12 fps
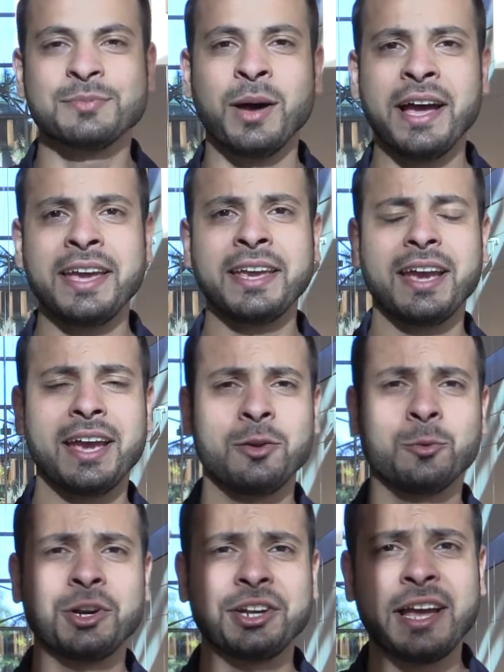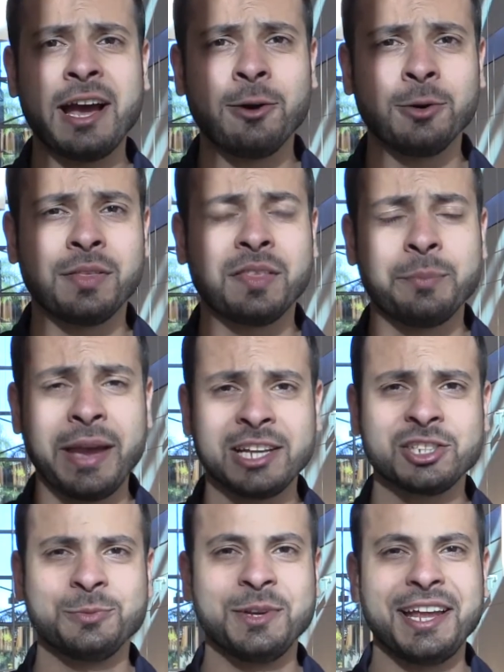it's Mike and we're now in
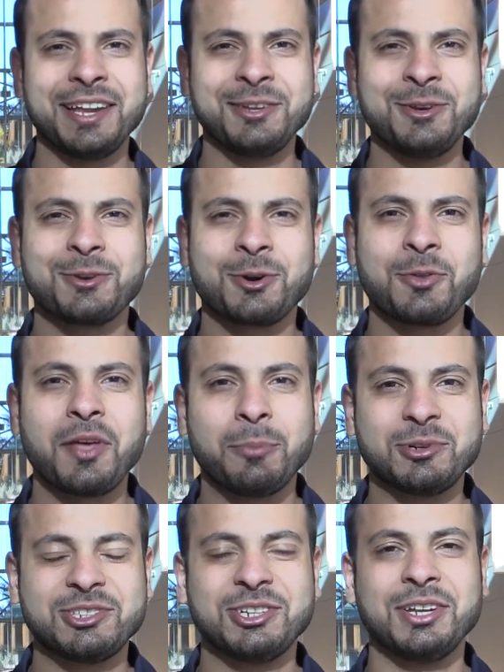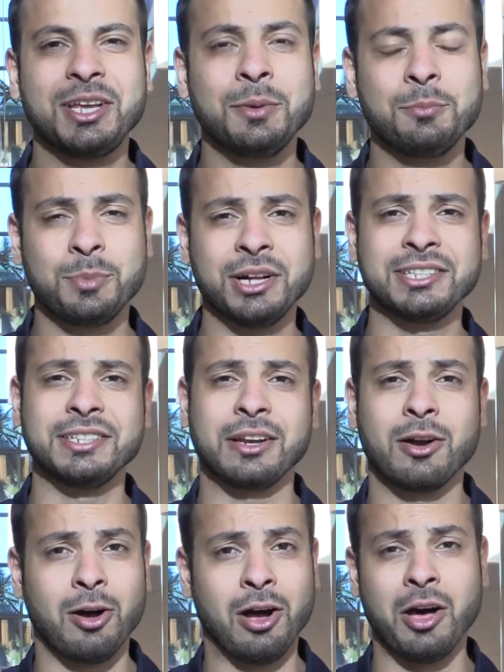the Management and New Growth Opportunity
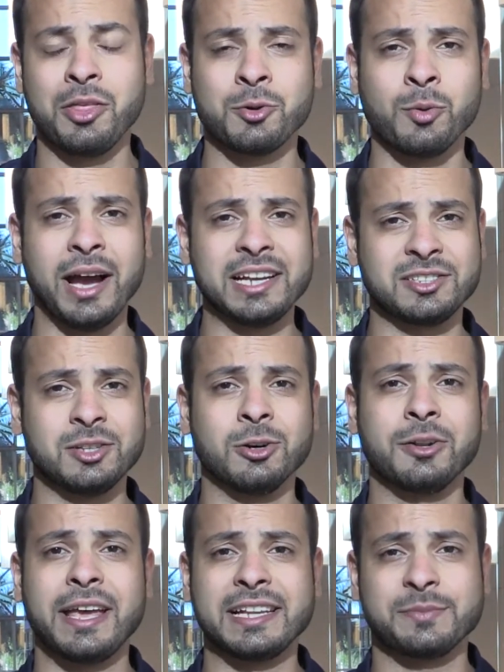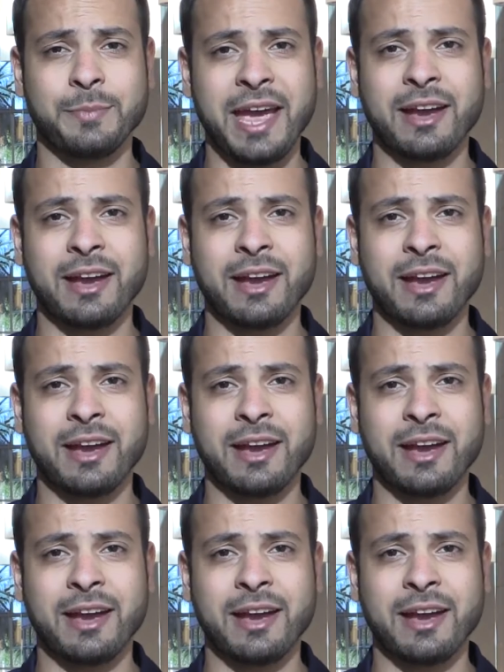Building, otherwise known as